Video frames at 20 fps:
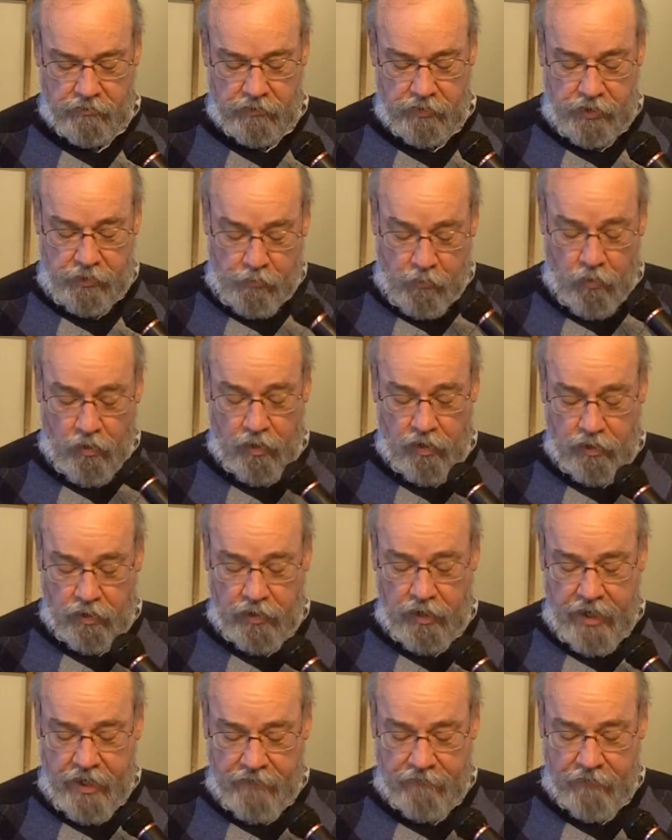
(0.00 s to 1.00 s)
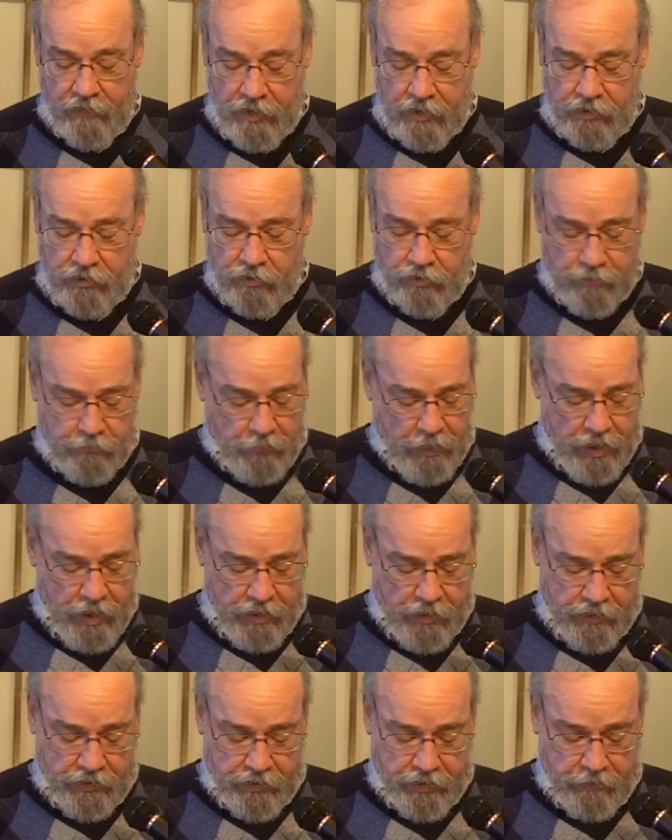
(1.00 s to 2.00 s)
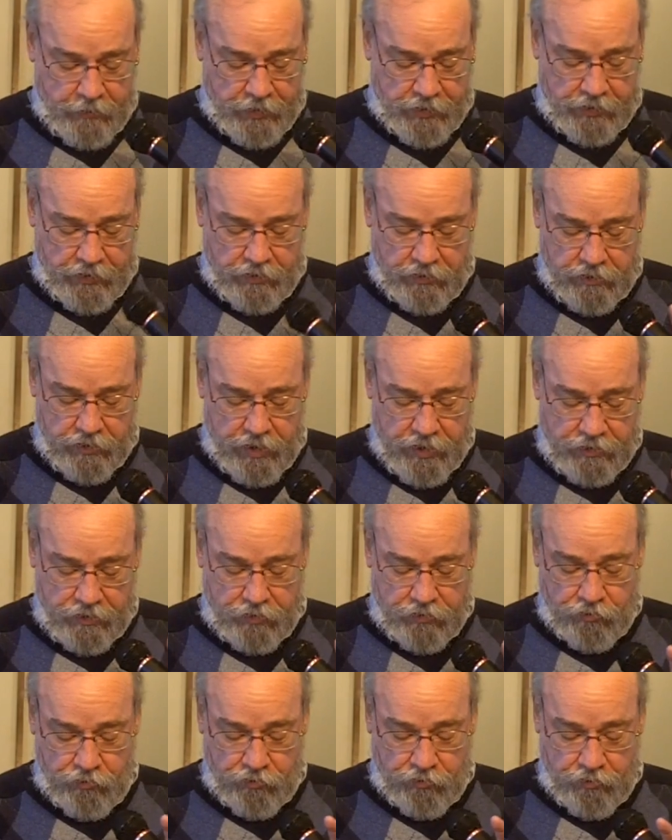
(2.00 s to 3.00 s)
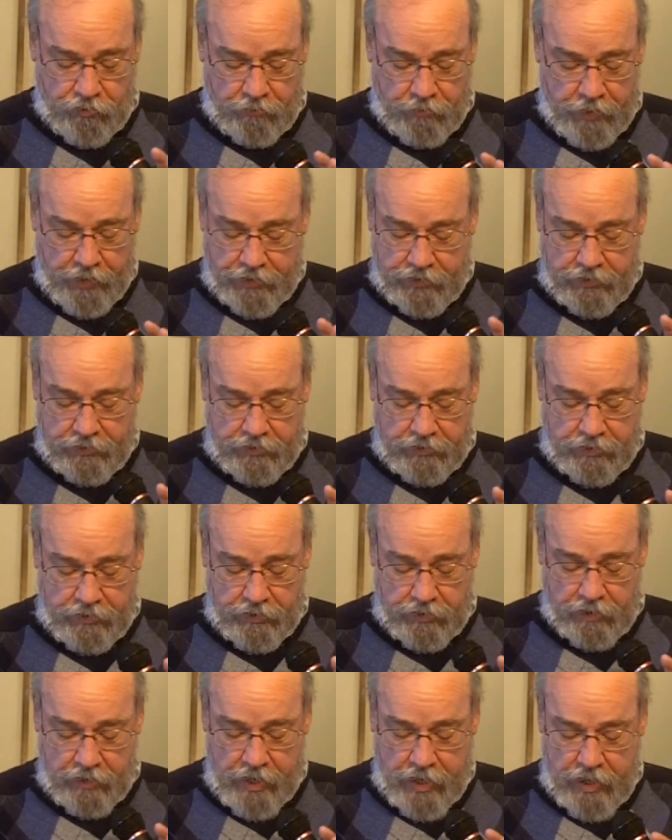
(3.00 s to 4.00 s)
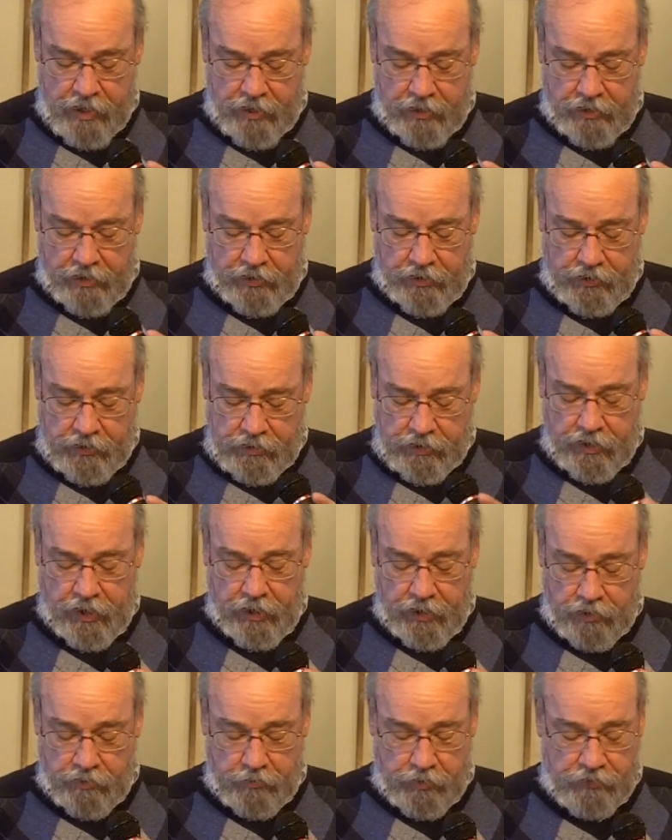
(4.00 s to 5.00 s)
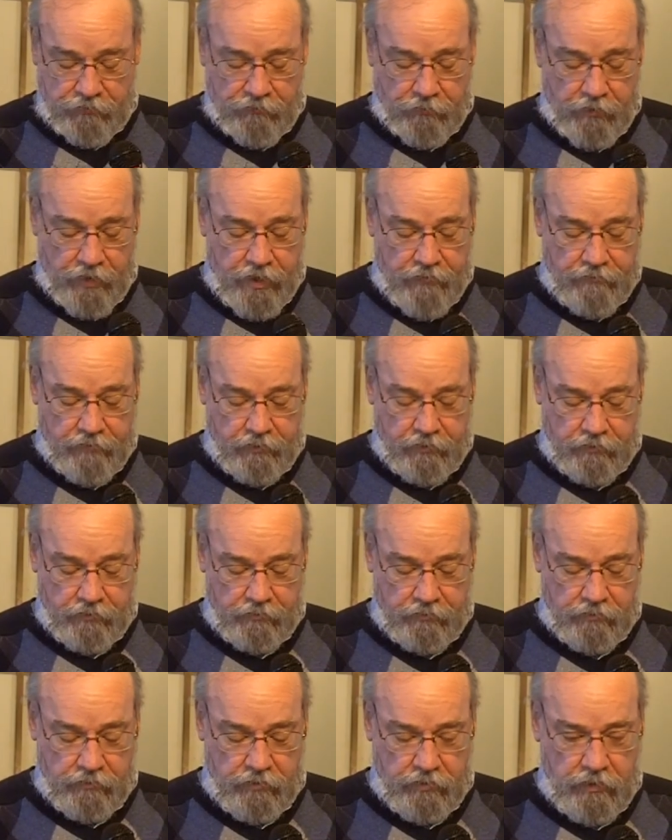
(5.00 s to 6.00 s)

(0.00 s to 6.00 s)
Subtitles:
This mortal life also, the body they may kill. God's truth abides still. His kingdom is forever.